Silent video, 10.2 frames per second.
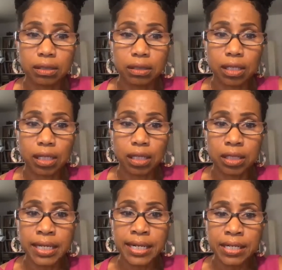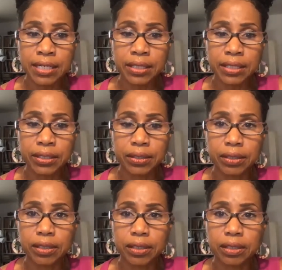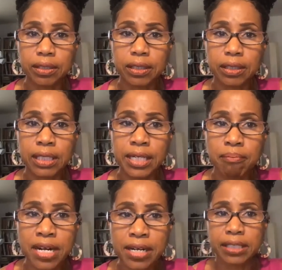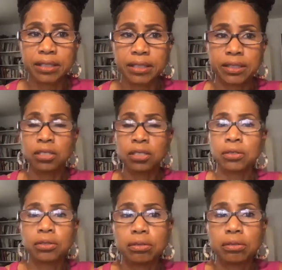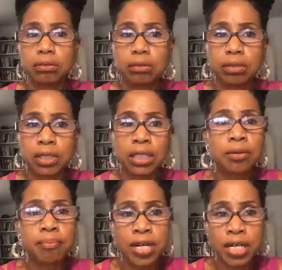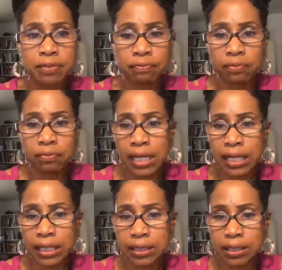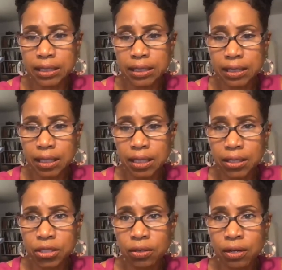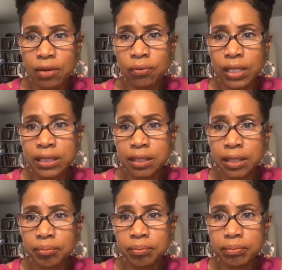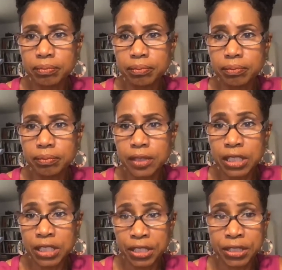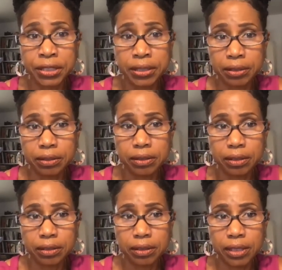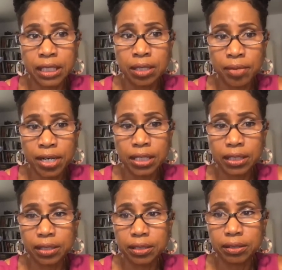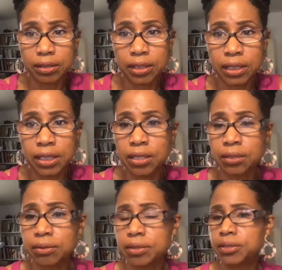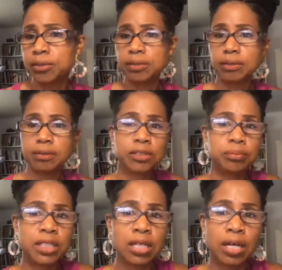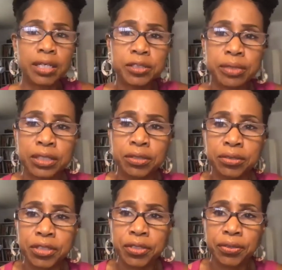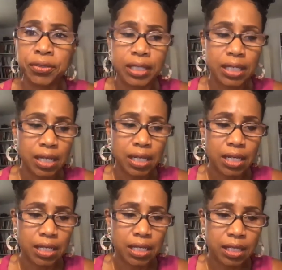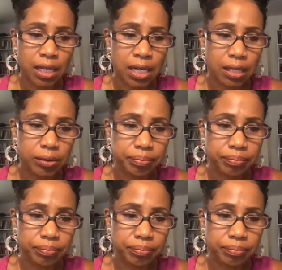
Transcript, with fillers: they're they're American, so they're American flags. So I want them here in America, you know, to to be honest with you. So um